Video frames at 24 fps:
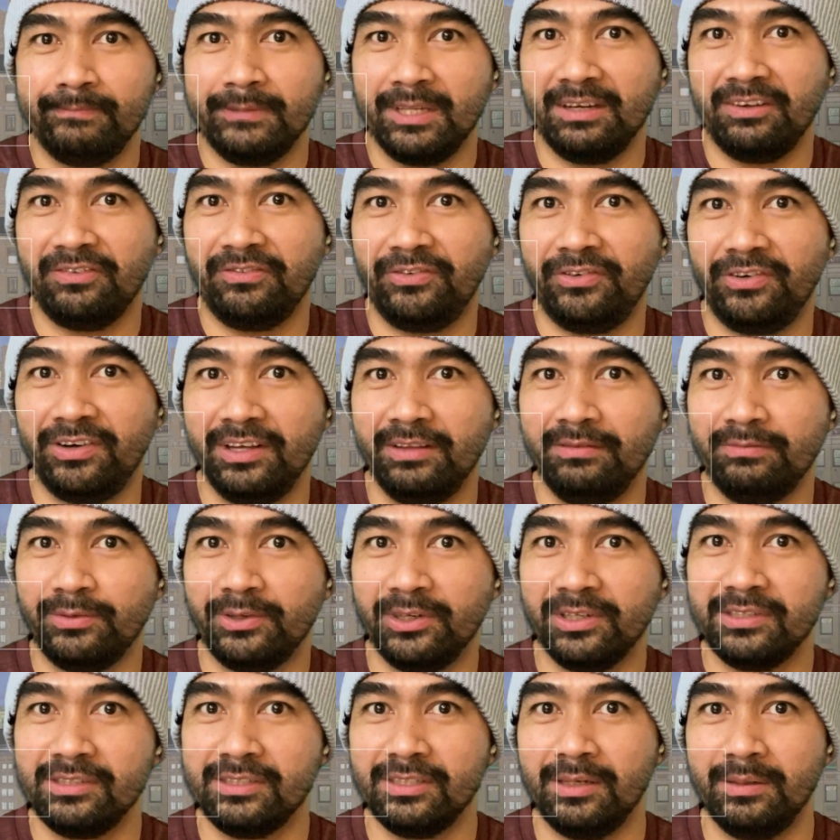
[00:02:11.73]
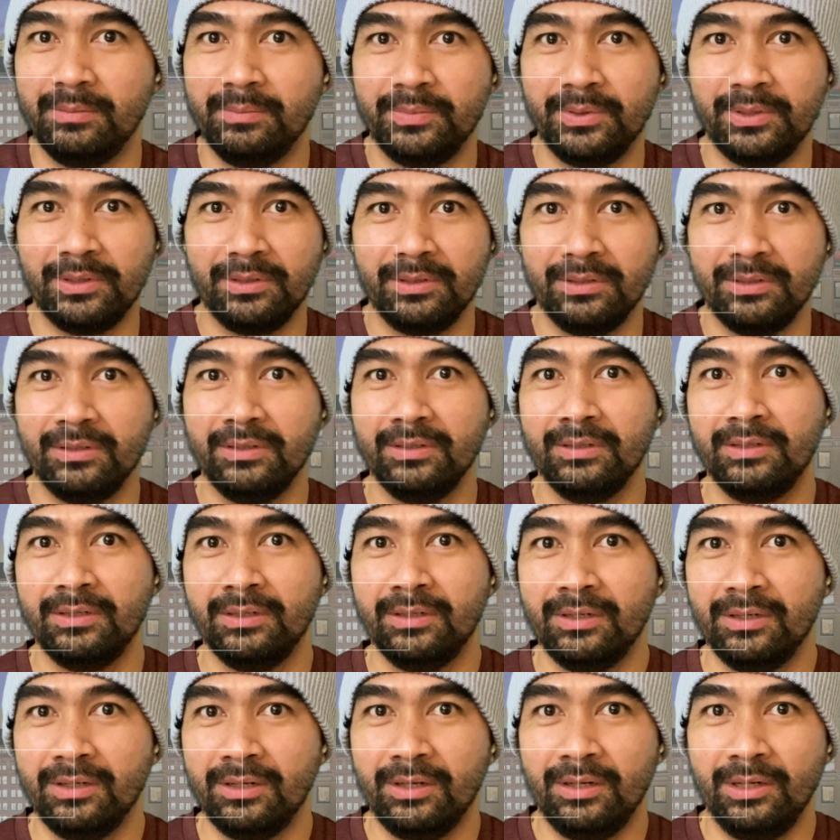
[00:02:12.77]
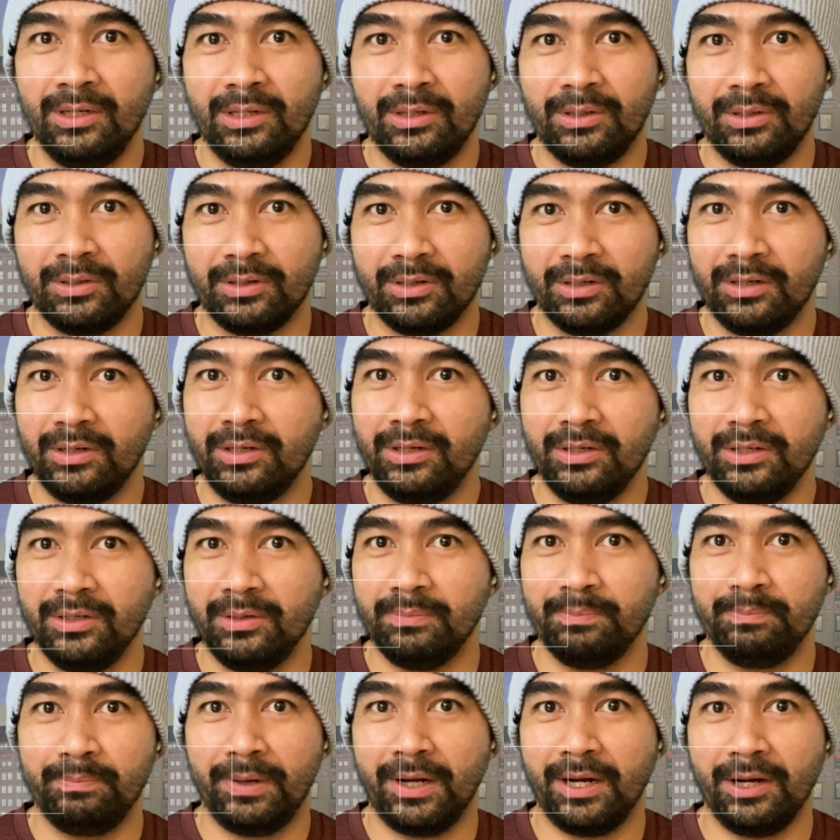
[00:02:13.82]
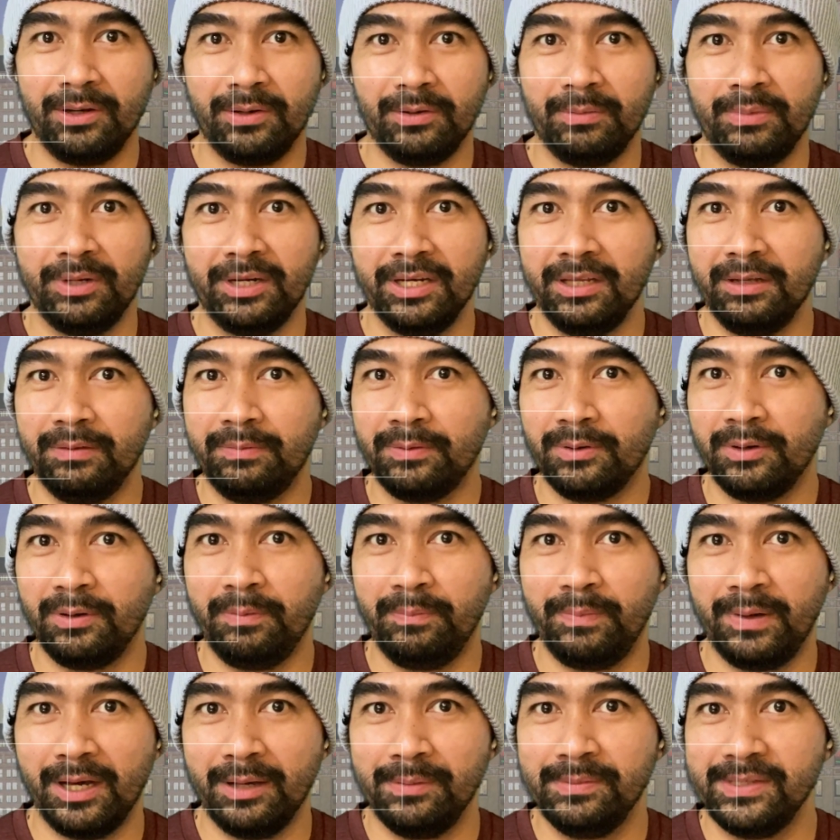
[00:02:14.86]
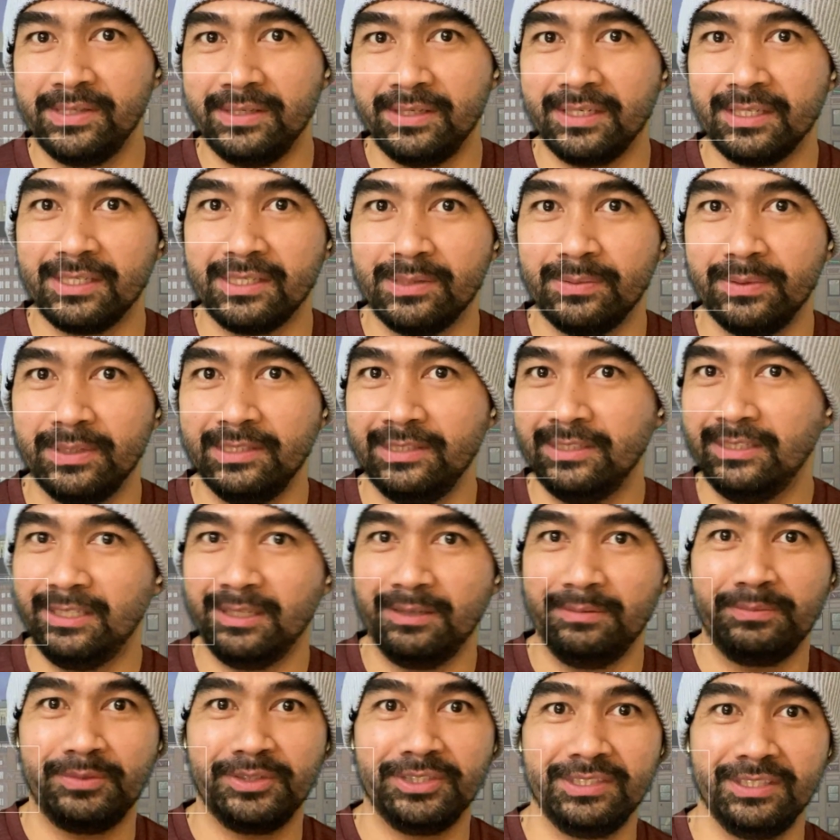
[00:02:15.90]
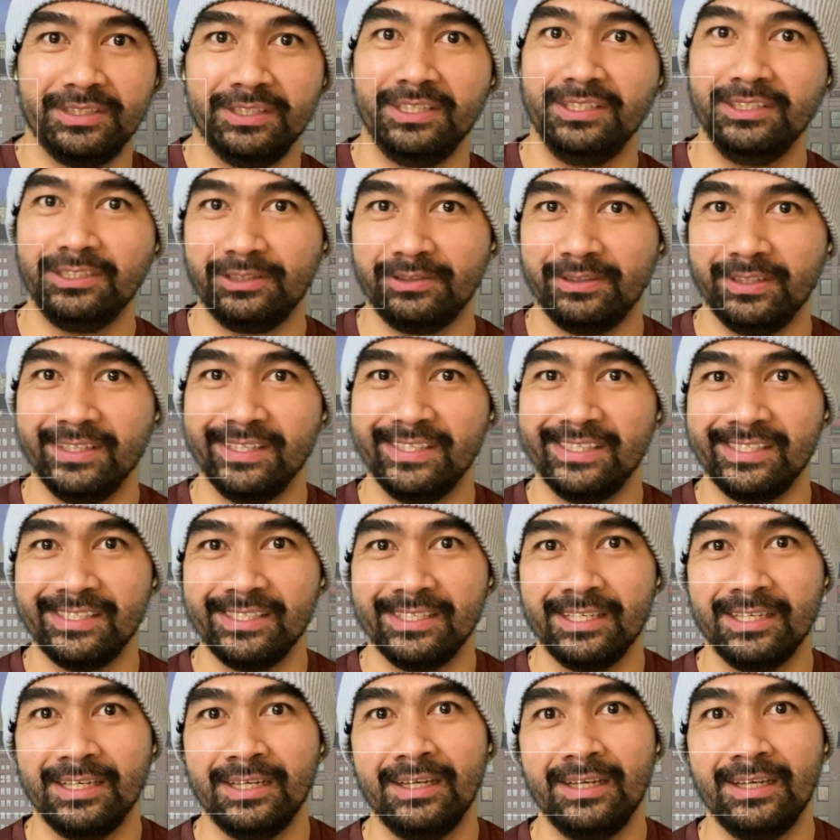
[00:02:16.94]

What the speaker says: a friend, for example, or you borrow money for a 5-6 with 10% interest,